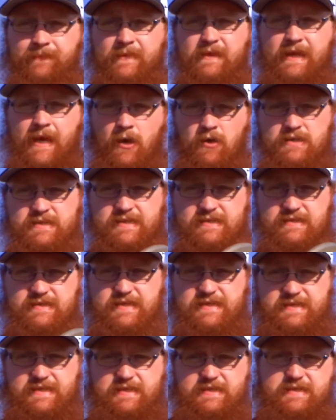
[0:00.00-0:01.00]
Now onto the
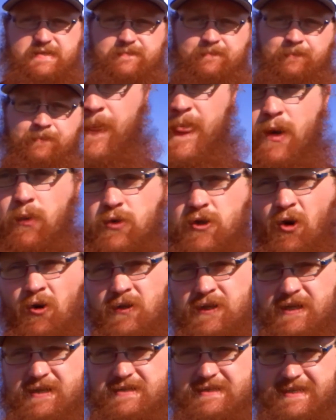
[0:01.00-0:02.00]
discus. When
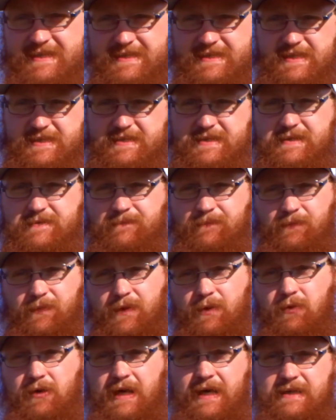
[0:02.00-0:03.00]
holding discus,
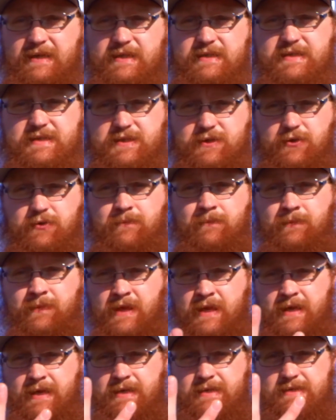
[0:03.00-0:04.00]
what I like to do
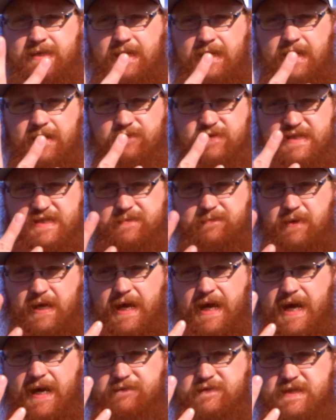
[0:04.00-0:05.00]
is kind of have a
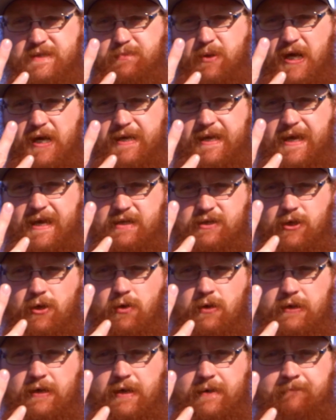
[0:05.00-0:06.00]
half Spock hand
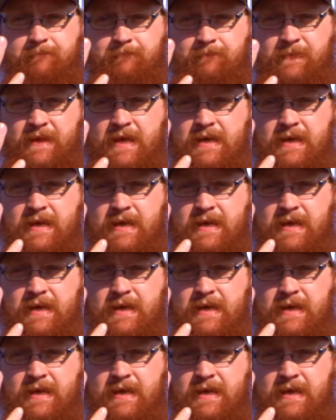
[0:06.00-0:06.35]
going on.